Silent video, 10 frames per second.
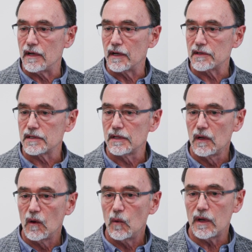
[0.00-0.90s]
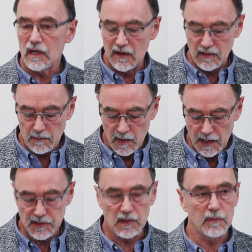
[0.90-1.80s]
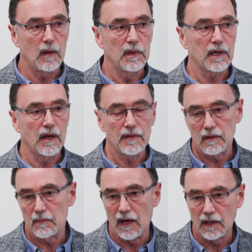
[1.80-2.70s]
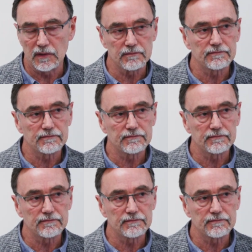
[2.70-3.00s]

next, we can have a major public health impact.